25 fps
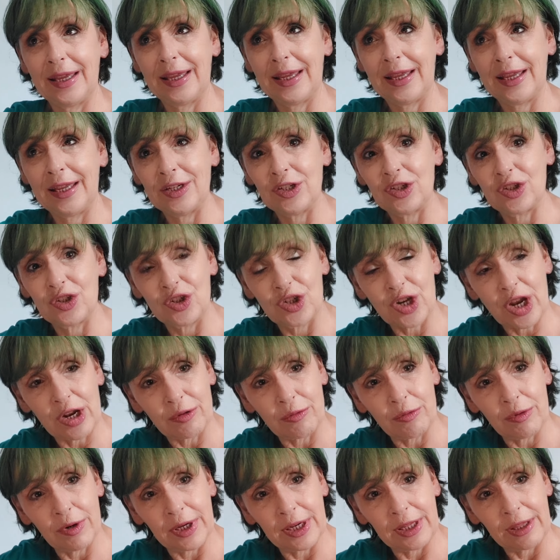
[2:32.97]
It's
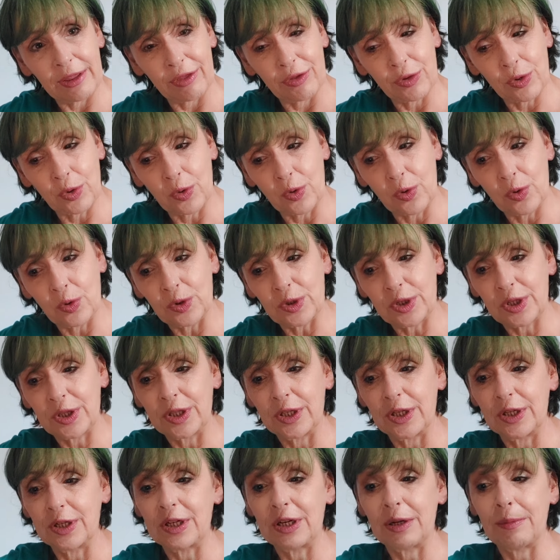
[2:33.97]
generally thought
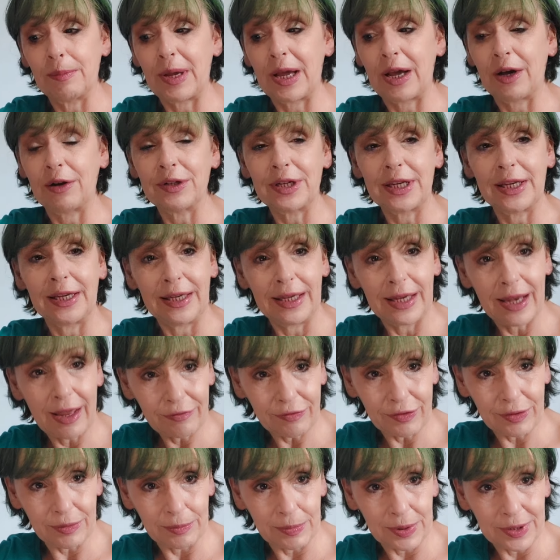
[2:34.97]
that about
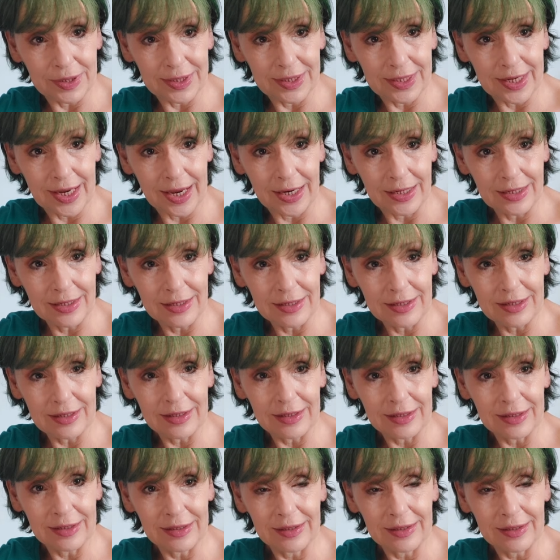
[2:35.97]
11%